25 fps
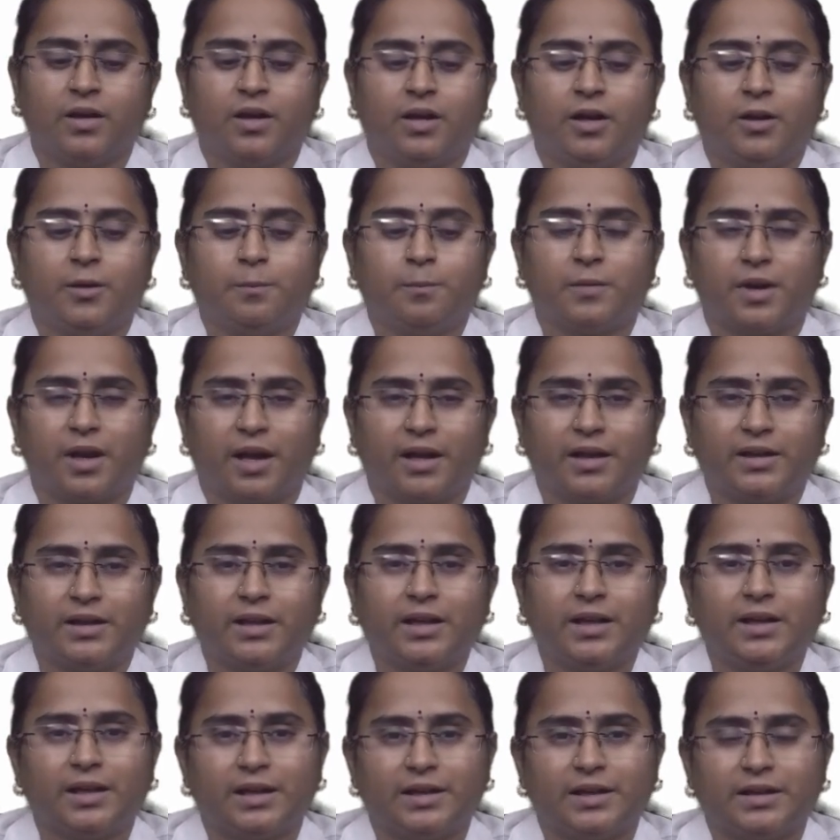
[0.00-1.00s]
In
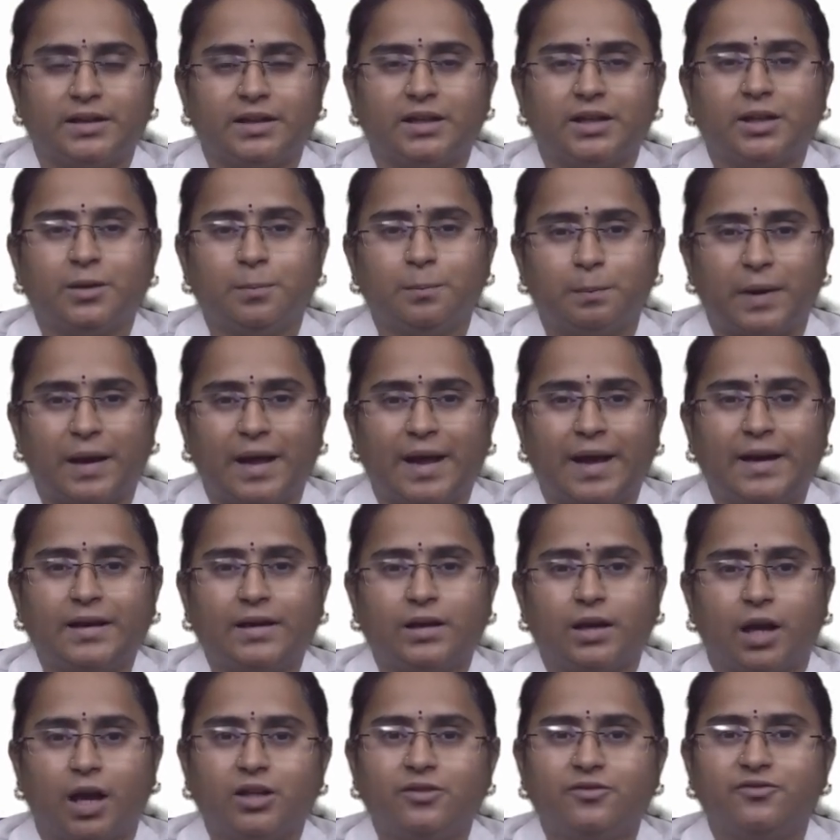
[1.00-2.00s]
1890,
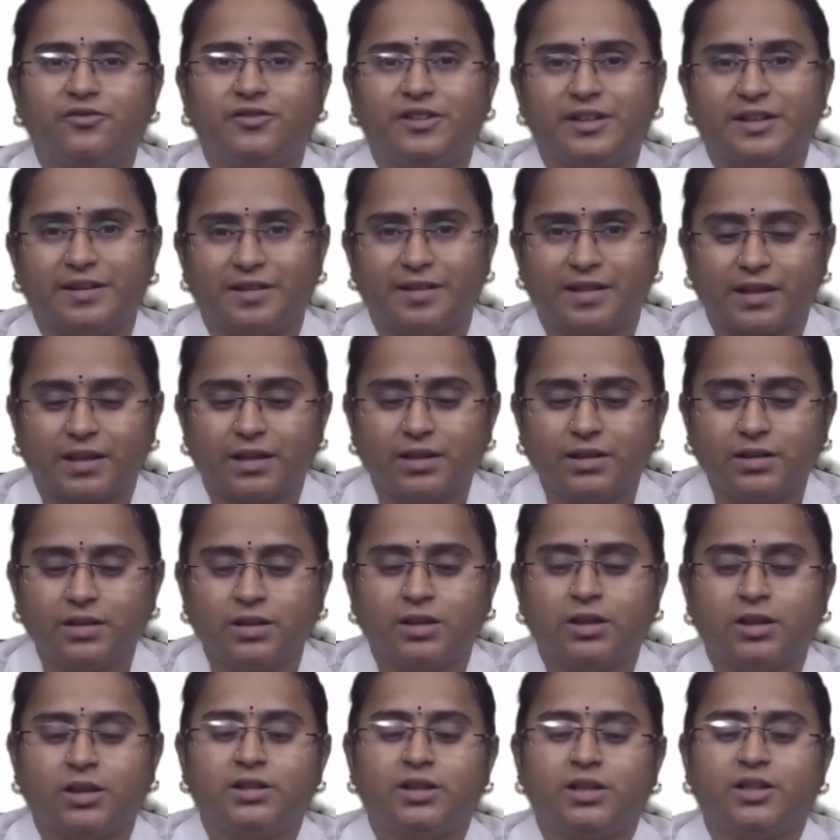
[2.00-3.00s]
Plant and Vincent
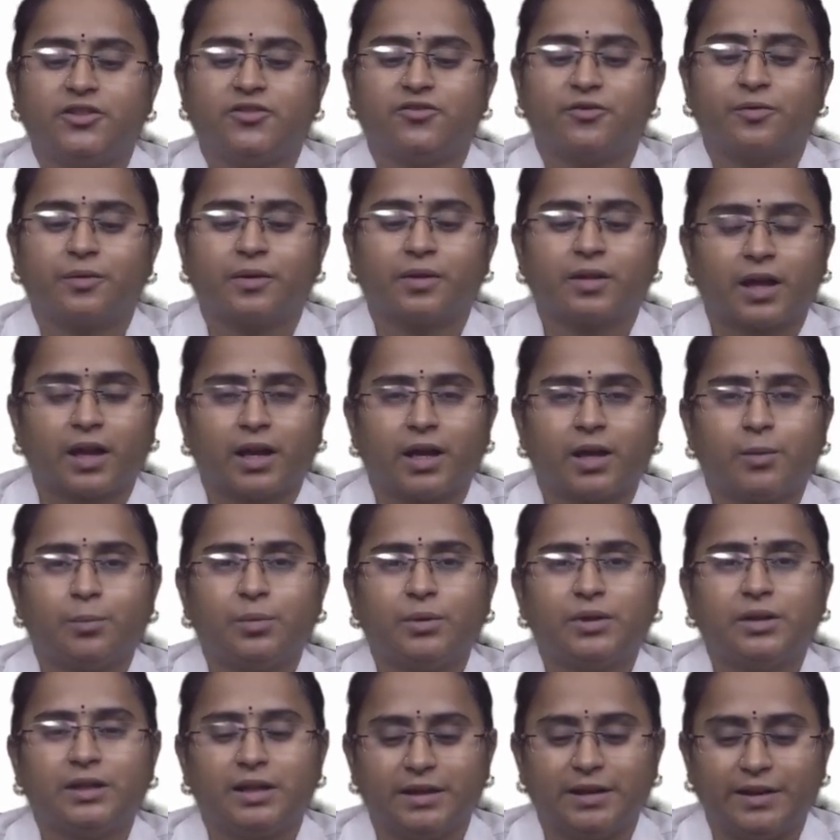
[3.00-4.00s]

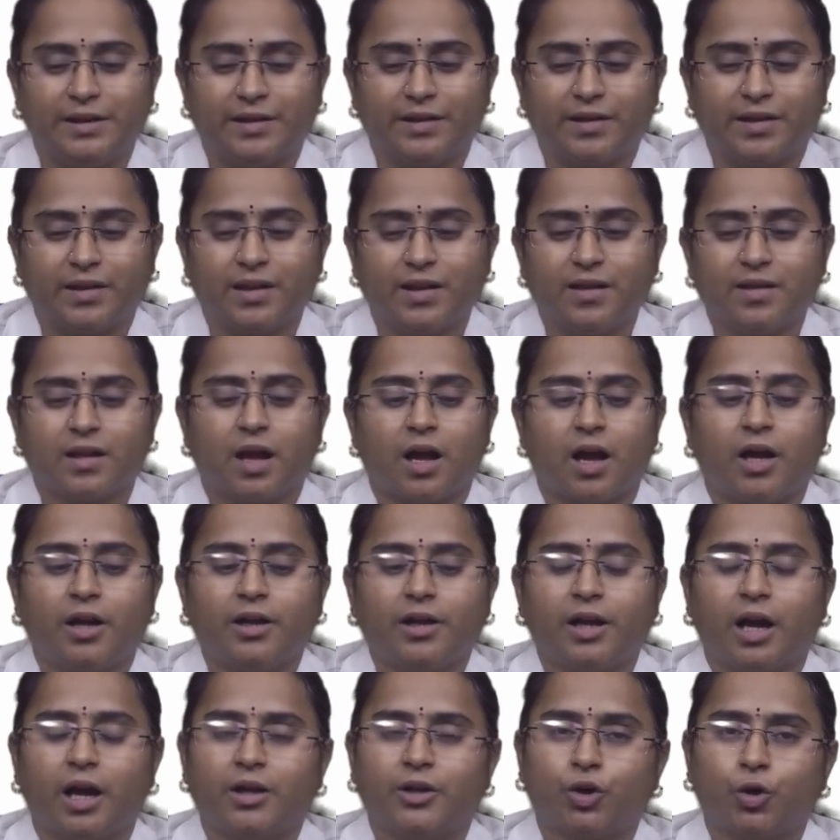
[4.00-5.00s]
described the disease
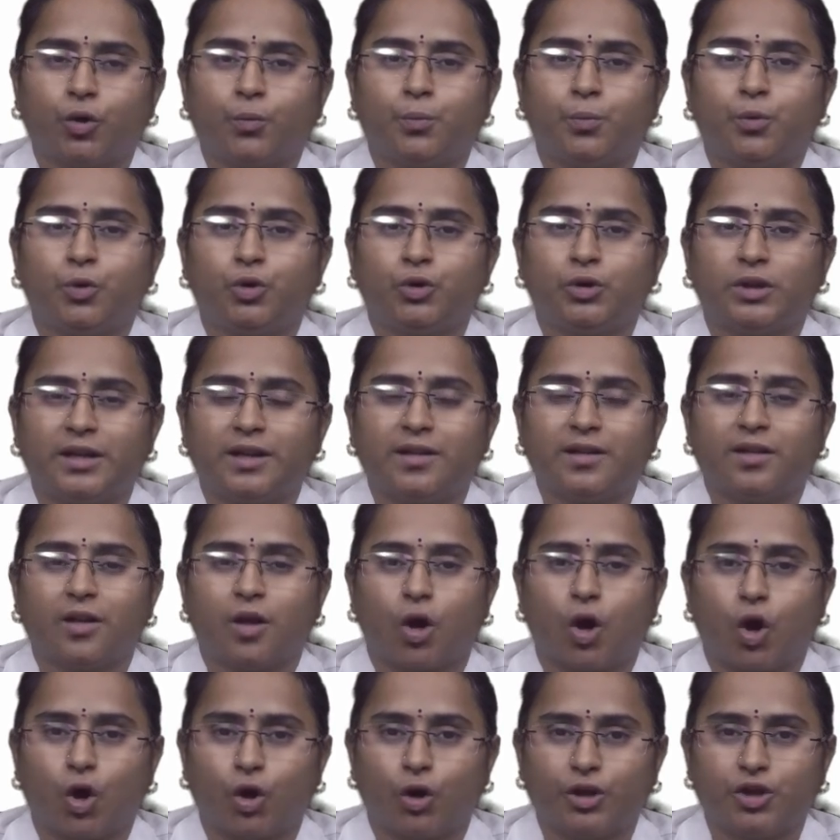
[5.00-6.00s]
and attributed its
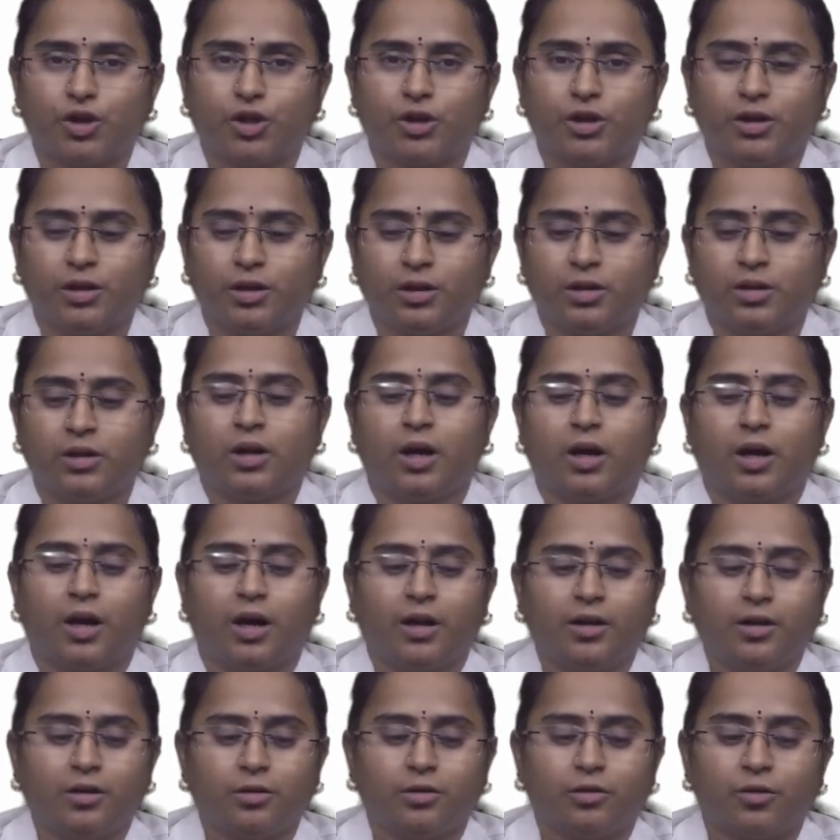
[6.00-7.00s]
origin
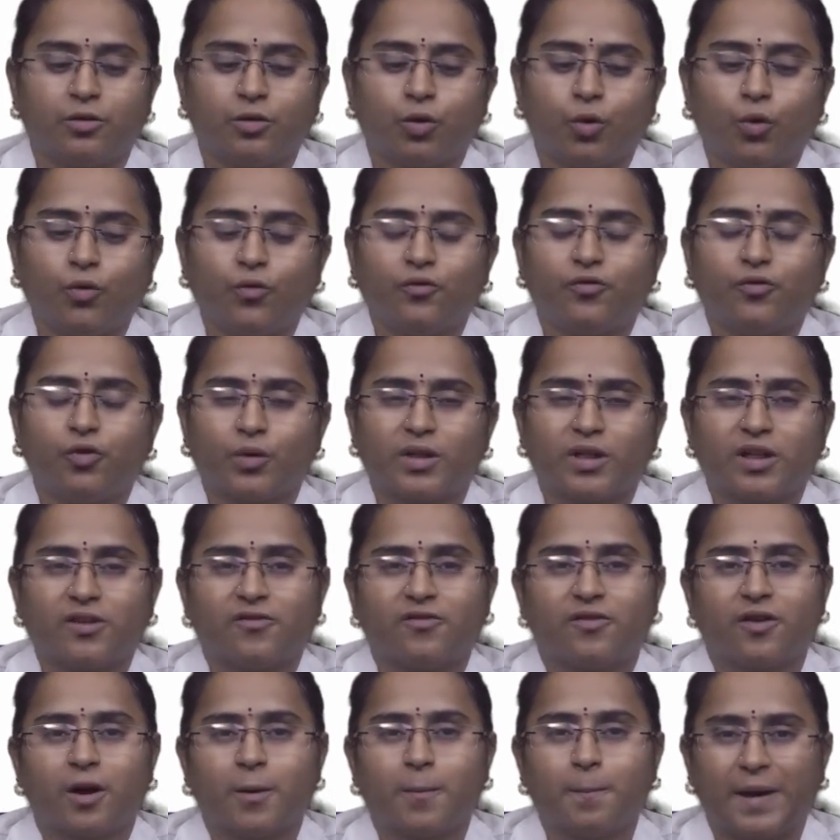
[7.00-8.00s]
to
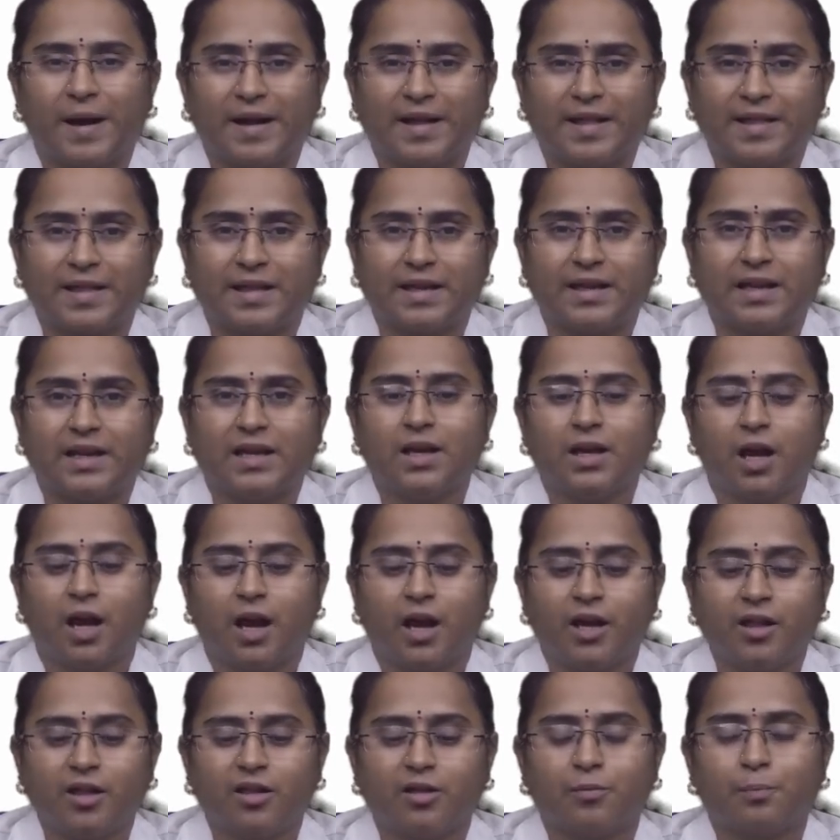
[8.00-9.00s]
fusiform bacilli
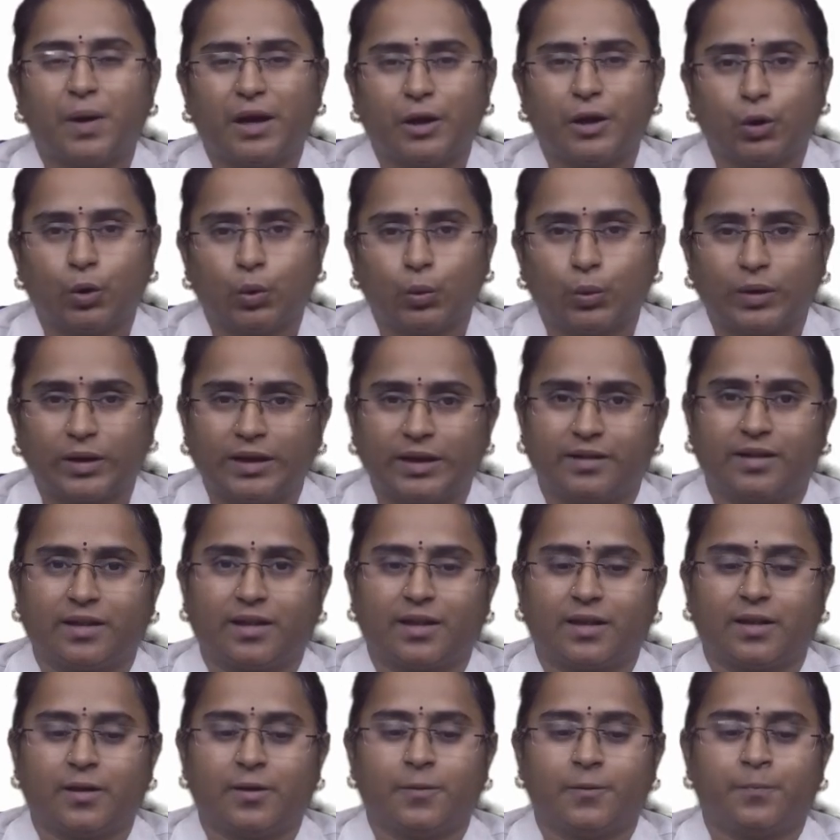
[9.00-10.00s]
and
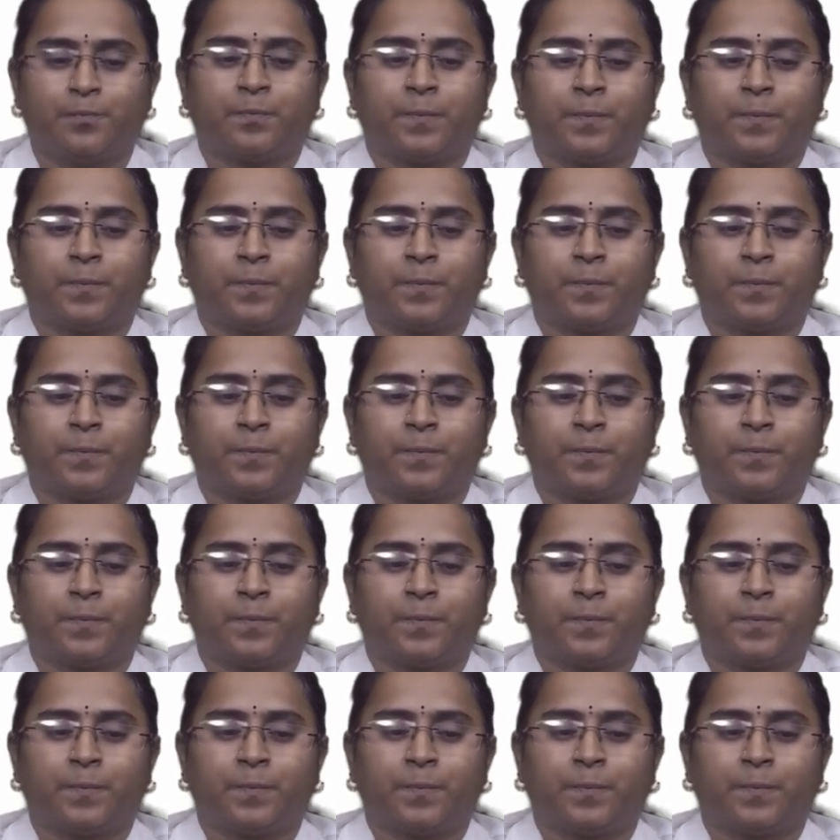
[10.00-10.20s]
spirochetes.